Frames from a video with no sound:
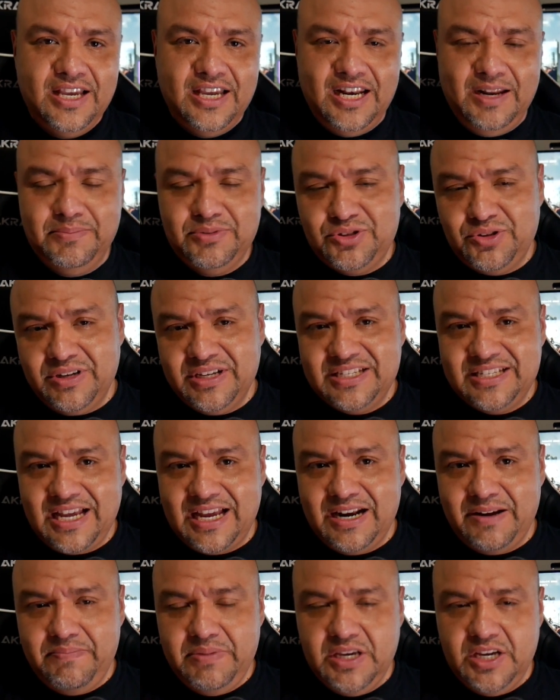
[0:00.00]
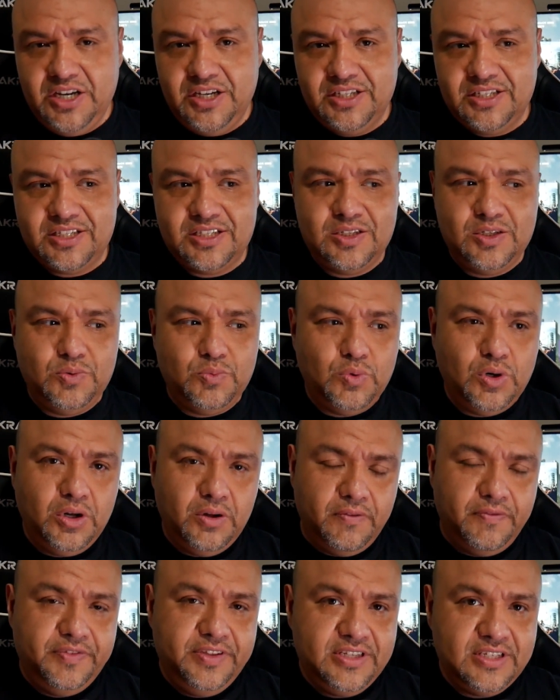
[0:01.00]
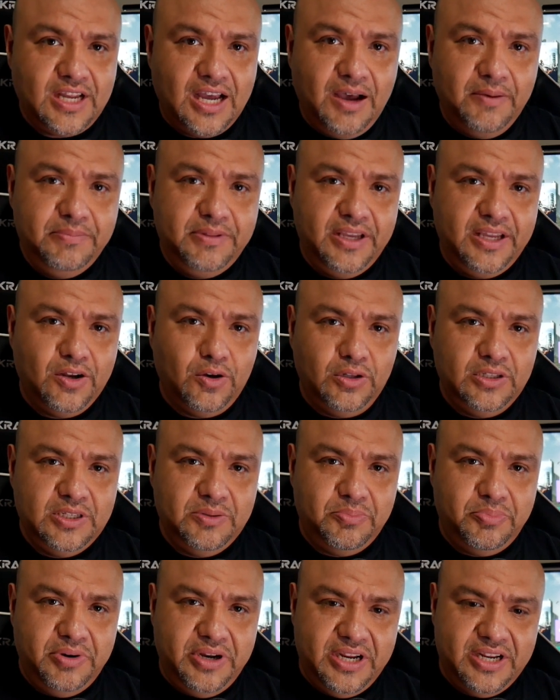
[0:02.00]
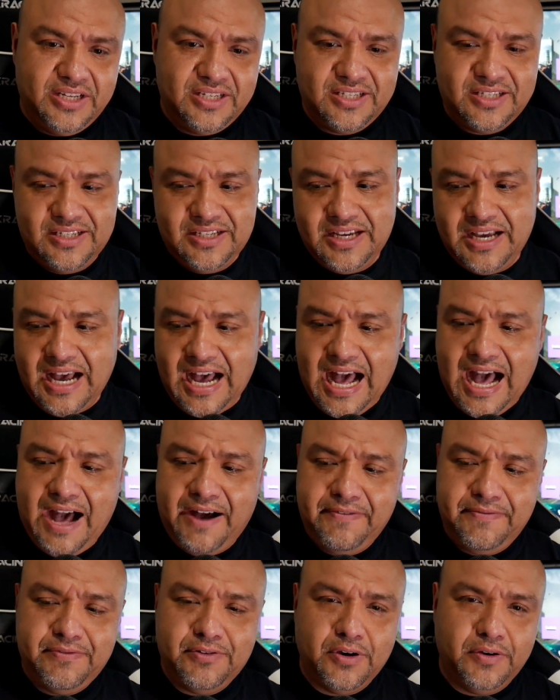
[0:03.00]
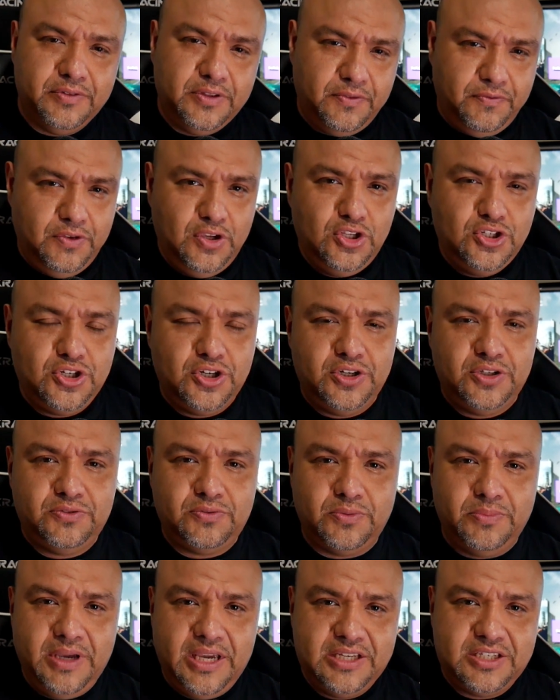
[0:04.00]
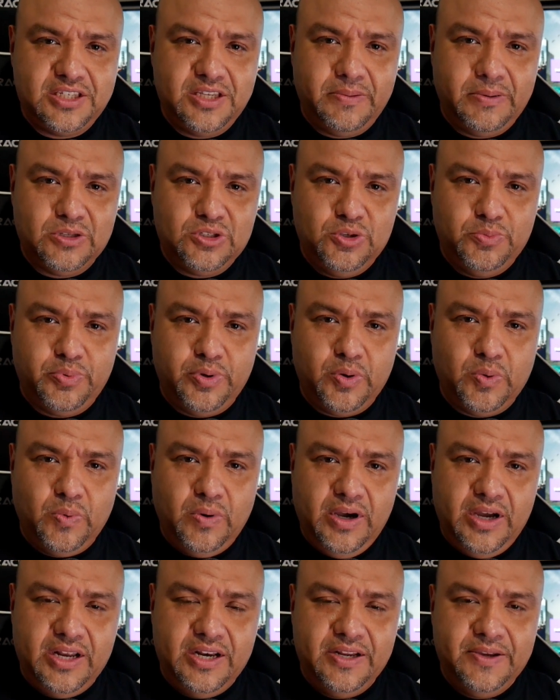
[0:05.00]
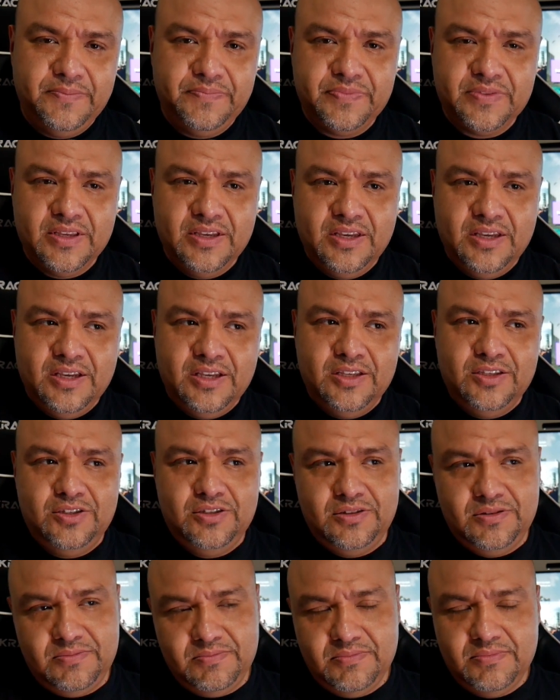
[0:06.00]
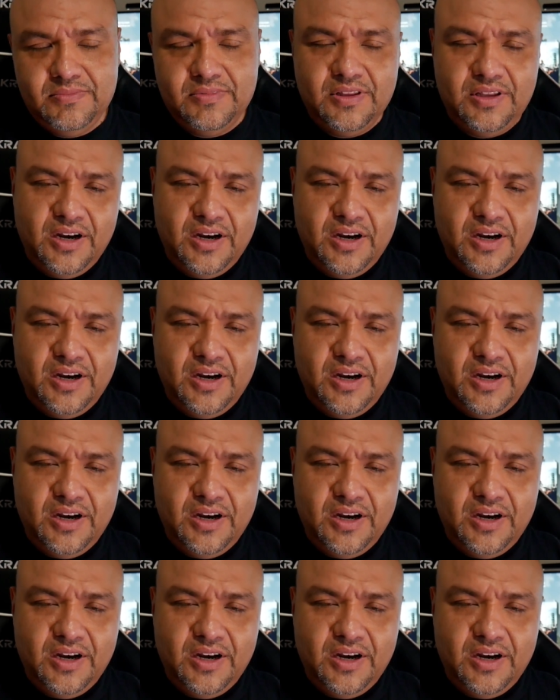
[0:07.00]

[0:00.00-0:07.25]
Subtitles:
And I'm so excited because, well, this update only brings half of the features from HDMI 2.1.